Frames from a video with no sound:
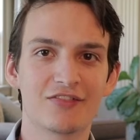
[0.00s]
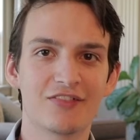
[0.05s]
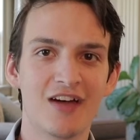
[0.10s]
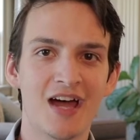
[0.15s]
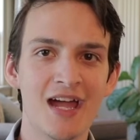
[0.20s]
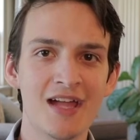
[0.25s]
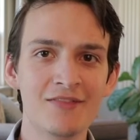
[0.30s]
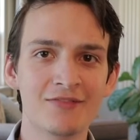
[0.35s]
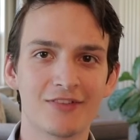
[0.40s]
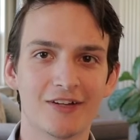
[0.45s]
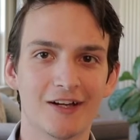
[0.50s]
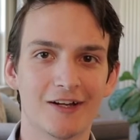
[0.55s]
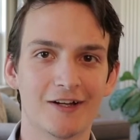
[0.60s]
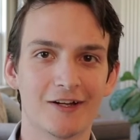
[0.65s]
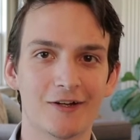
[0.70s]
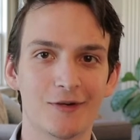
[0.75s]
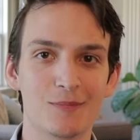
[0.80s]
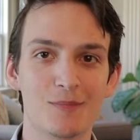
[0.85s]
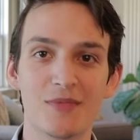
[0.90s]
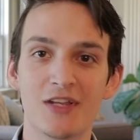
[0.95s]
5,
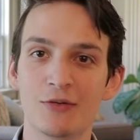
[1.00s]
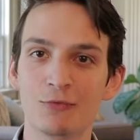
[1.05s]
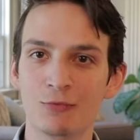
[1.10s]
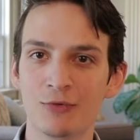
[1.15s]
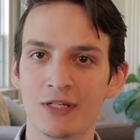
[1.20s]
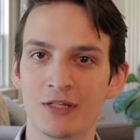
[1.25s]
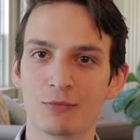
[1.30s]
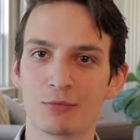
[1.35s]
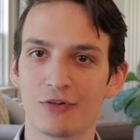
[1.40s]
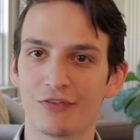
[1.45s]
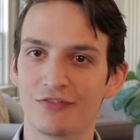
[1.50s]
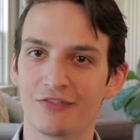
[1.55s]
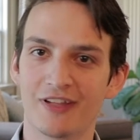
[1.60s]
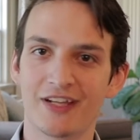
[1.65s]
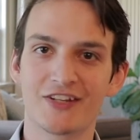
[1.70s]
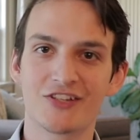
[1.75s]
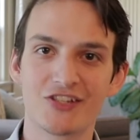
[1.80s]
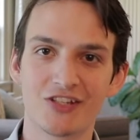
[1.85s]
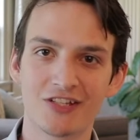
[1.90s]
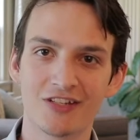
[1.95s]
our midweek
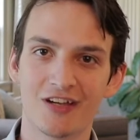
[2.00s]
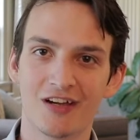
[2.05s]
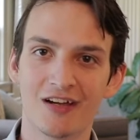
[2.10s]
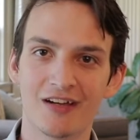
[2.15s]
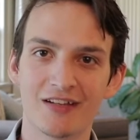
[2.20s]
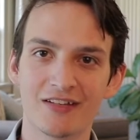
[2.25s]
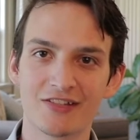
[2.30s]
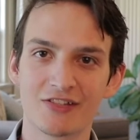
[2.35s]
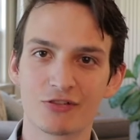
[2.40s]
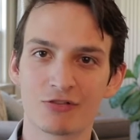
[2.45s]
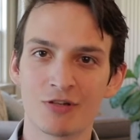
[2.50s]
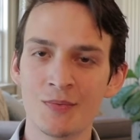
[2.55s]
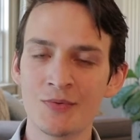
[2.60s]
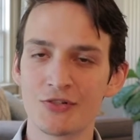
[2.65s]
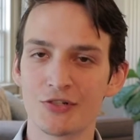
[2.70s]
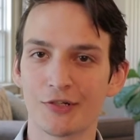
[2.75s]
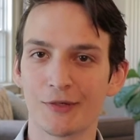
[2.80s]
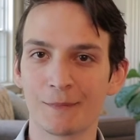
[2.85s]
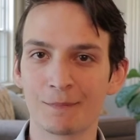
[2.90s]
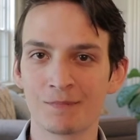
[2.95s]
reflection on
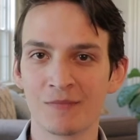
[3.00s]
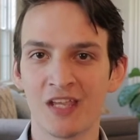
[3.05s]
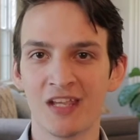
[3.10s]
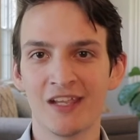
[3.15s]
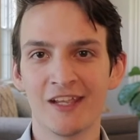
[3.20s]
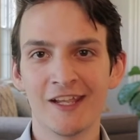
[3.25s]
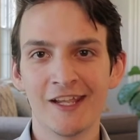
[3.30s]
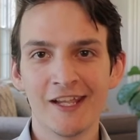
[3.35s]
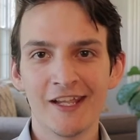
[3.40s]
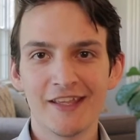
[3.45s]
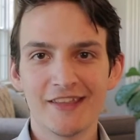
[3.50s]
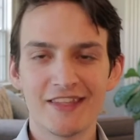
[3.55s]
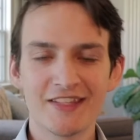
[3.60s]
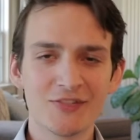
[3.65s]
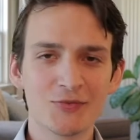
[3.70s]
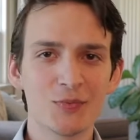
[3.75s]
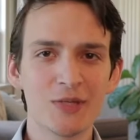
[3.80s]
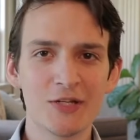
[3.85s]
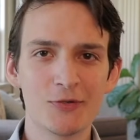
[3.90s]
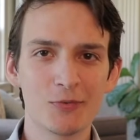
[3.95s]
Scripture.
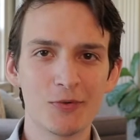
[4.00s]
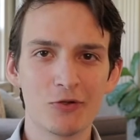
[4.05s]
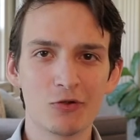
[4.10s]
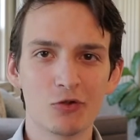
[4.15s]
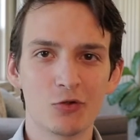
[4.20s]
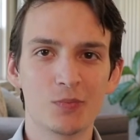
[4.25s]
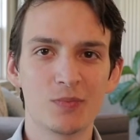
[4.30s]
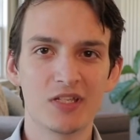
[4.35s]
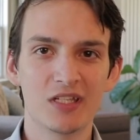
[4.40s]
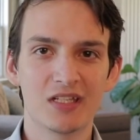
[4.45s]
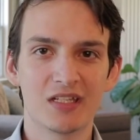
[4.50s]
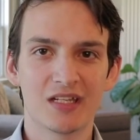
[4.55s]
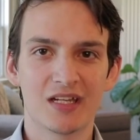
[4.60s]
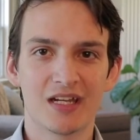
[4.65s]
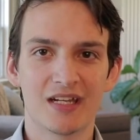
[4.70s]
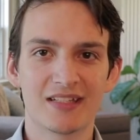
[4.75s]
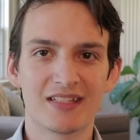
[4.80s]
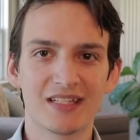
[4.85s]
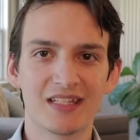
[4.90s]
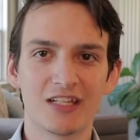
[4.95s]
This week, we will be
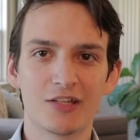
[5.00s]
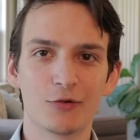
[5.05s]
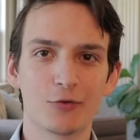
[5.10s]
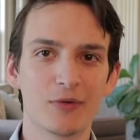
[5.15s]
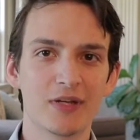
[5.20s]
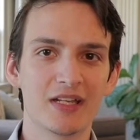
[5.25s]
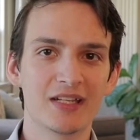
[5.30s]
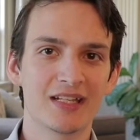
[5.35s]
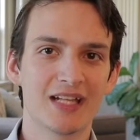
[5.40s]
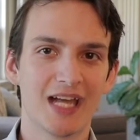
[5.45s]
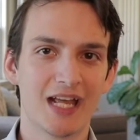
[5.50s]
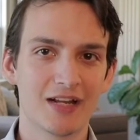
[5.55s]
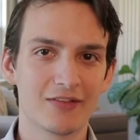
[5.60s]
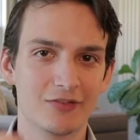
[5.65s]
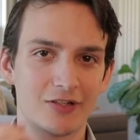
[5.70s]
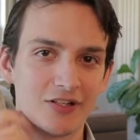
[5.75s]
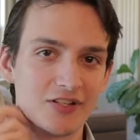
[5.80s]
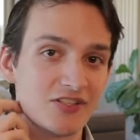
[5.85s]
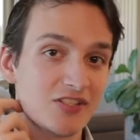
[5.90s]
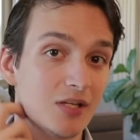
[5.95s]
taking a reading out
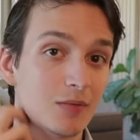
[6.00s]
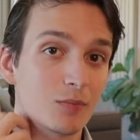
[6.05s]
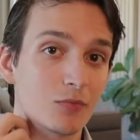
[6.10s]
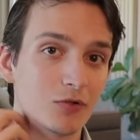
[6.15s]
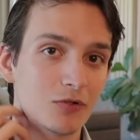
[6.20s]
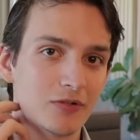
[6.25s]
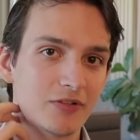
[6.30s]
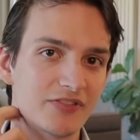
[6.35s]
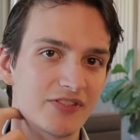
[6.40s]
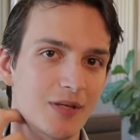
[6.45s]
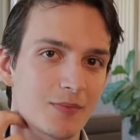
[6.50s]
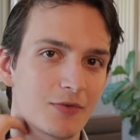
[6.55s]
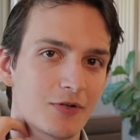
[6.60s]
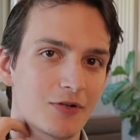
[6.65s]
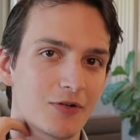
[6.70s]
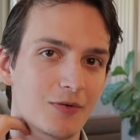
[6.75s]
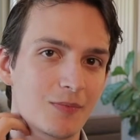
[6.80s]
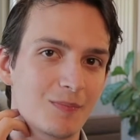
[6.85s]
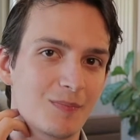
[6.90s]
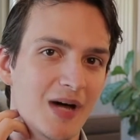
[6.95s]
of our
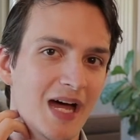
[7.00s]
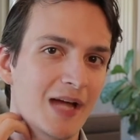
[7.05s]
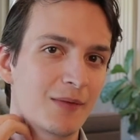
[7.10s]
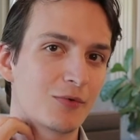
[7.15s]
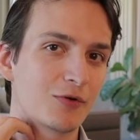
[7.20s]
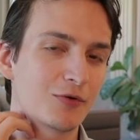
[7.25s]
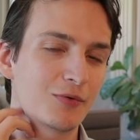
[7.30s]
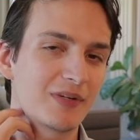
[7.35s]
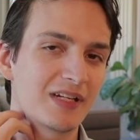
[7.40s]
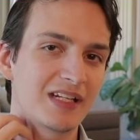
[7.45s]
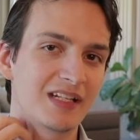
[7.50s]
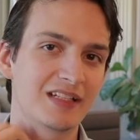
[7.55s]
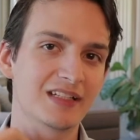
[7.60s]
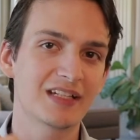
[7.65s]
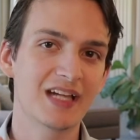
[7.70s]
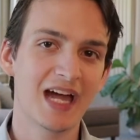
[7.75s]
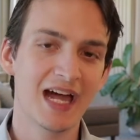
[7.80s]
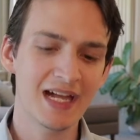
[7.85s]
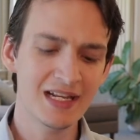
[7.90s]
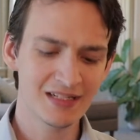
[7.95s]
summer Bible reading
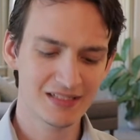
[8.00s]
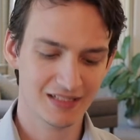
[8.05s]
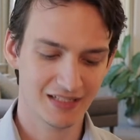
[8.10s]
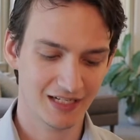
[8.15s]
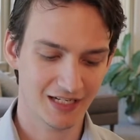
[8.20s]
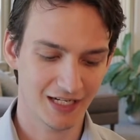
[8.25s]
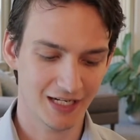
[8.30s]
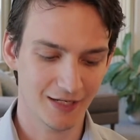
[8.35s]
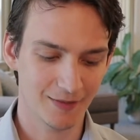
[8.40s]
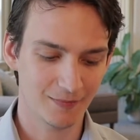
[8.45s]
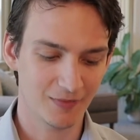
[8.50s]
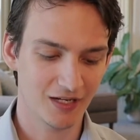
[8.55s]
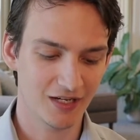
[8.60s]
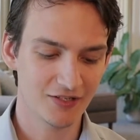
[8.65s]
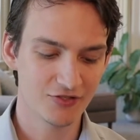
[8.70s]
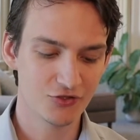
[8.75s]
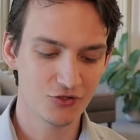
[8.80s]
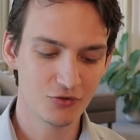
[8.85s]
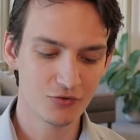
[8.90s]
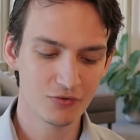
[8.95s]
guide
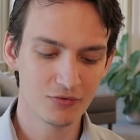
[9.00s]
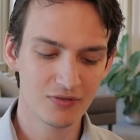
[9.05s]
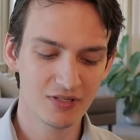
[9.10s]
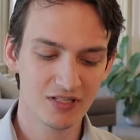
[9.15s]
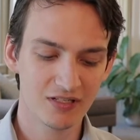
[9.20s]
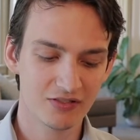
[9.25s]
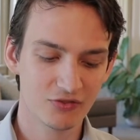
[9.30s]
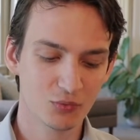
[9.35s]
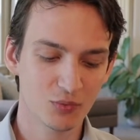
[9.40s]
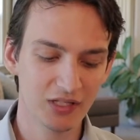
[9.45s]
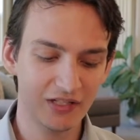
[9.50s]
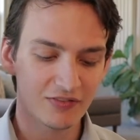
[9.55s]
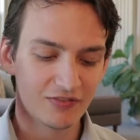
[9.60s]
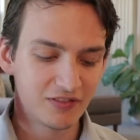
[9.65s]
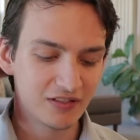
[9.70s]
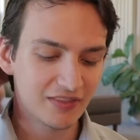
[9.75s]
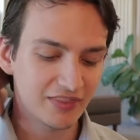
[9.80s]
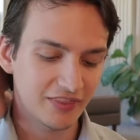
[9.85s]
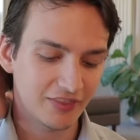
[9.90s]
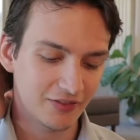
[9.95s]
on June
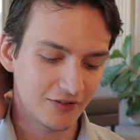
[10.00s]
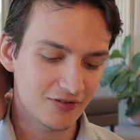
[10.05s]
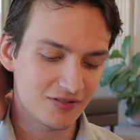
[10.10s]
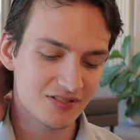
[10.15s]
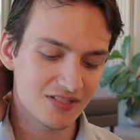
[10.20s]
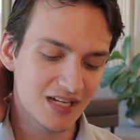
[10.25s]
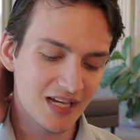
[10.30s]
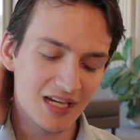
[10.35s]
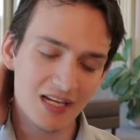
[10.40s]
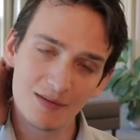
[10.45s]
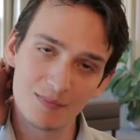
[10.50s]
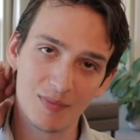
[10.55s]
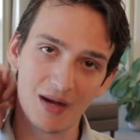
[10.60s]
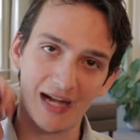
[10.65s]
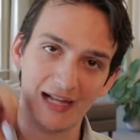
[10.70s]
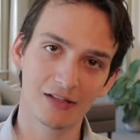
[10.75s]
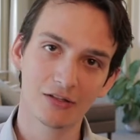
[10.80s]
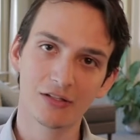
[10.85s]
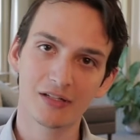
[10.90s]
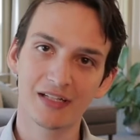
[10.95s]
25th, Thursday,
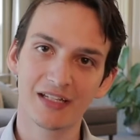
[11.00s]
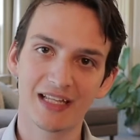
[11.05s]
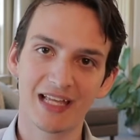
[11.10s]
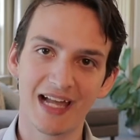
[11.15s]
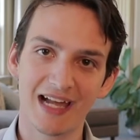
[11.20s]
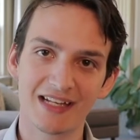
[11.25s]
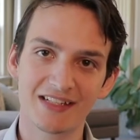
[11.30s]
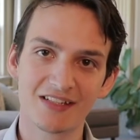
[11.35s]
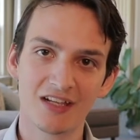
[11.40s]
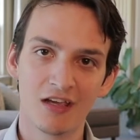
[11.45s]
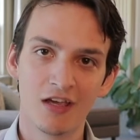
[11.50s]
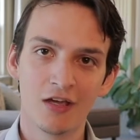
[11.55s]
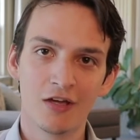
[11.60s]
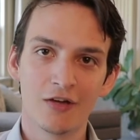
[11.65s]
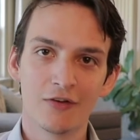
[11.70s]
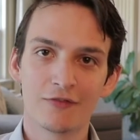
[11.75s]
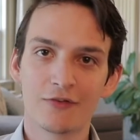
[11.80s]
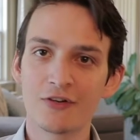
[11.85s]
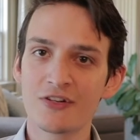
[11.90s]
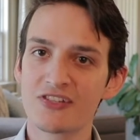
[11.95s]
by looking at
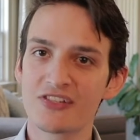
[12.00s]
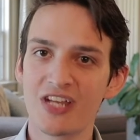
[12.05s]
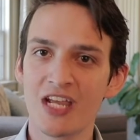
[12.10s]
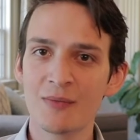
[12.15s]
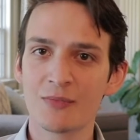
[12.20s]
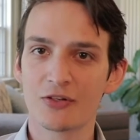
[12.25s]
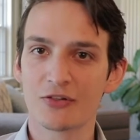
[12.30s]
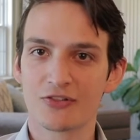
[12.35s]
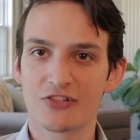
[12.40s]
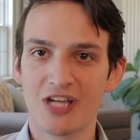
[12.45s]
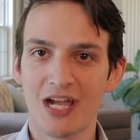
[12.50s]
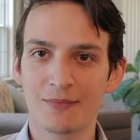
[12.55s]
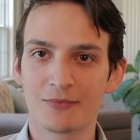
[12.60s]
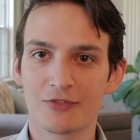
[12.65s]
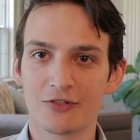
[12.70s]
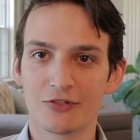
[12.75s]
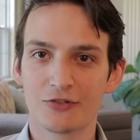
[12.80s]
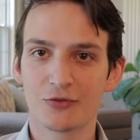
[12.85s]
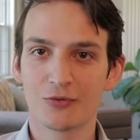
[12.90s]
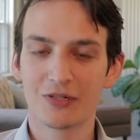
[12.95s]
1 Samuel
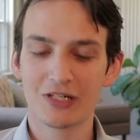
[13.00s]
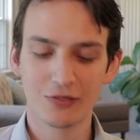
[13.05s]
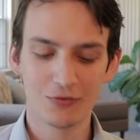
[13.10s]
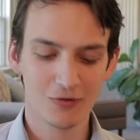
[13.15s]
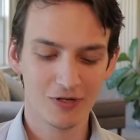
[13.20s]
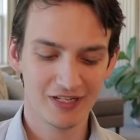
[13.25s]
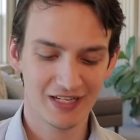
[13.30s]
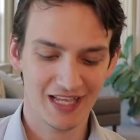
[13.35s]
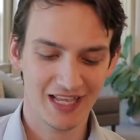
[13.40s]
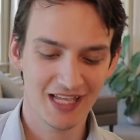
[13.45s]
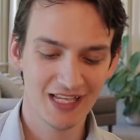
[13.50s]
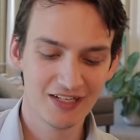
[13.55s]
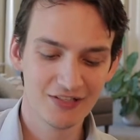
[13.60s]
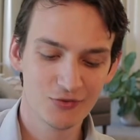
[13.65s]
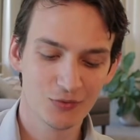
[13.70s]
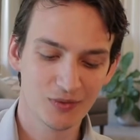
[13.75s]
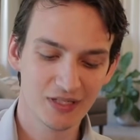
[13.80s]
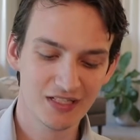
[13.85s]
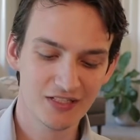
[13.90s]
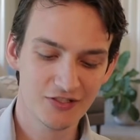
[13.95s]
chapter 21 and
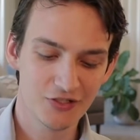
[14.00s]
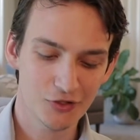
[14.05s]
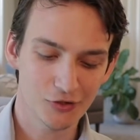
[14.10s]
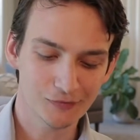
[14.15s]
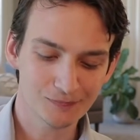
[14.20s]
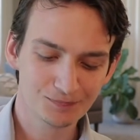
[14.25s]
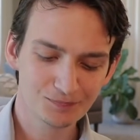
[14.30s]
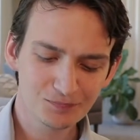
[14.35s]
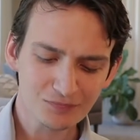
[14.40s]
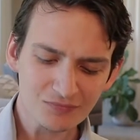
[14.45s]
22,